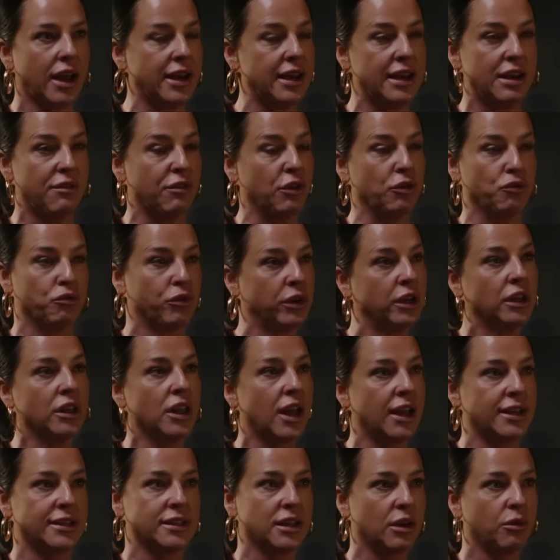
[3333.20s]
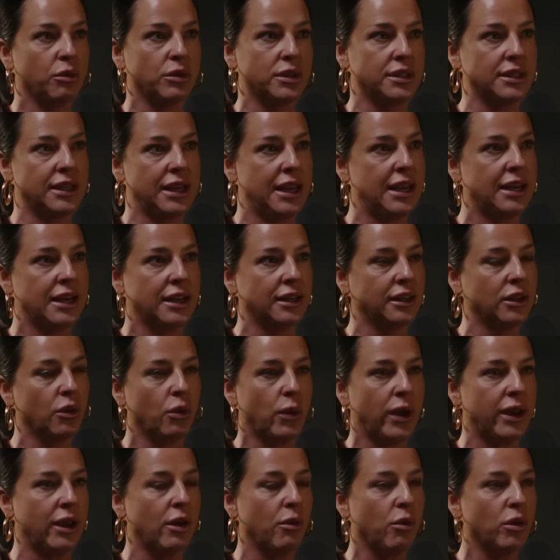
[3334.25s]
I didn't even realize I was in it the
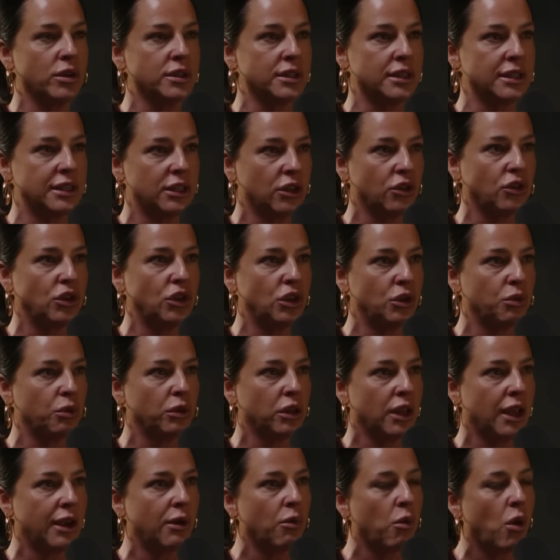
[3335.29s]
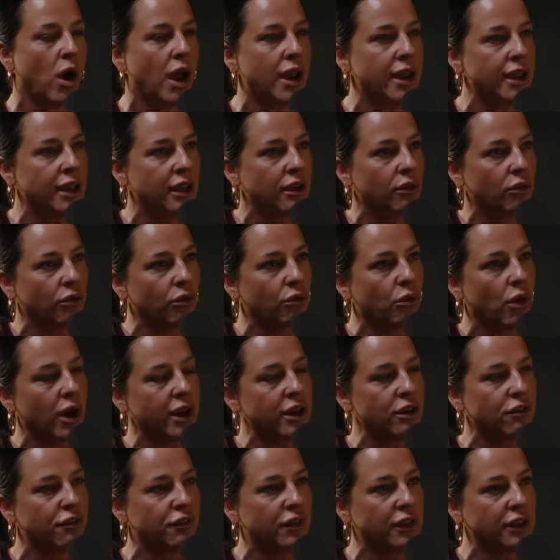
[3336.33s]
way I was until you were like, why
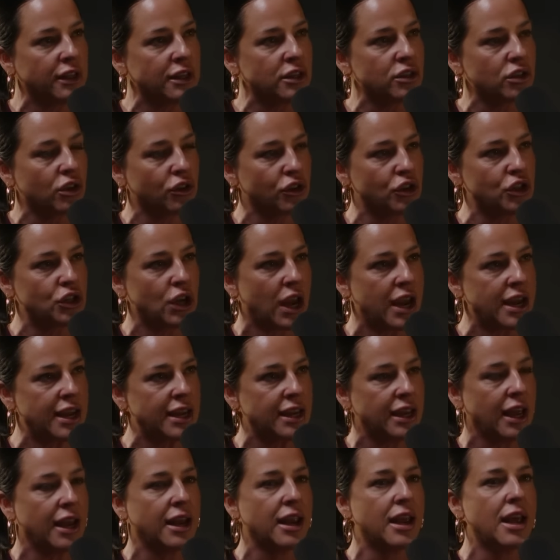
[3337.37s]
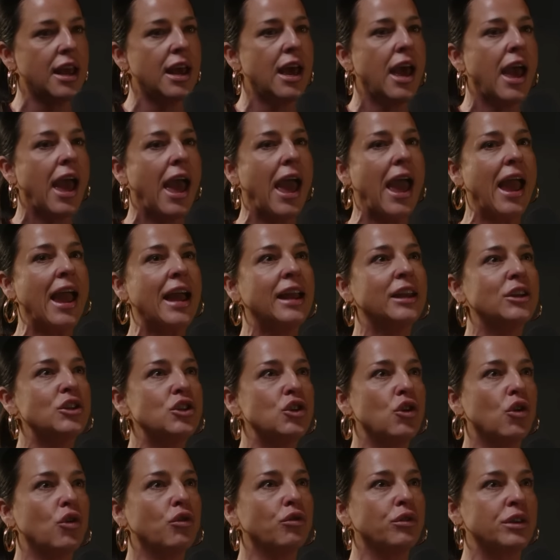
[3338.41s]
are you feeling so shaky? And
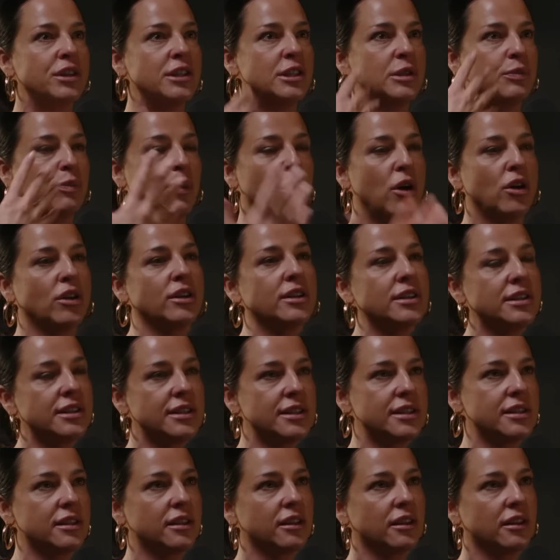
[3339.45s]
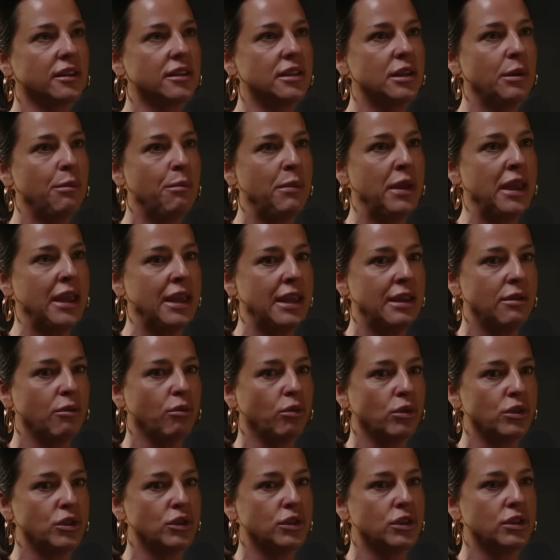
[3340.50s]
your response to me
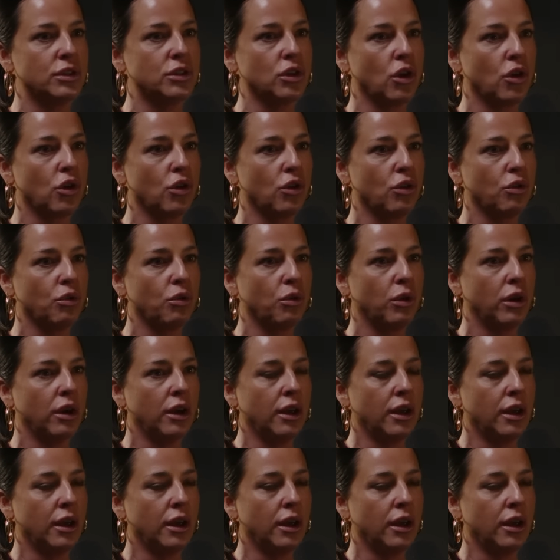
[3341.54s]
was so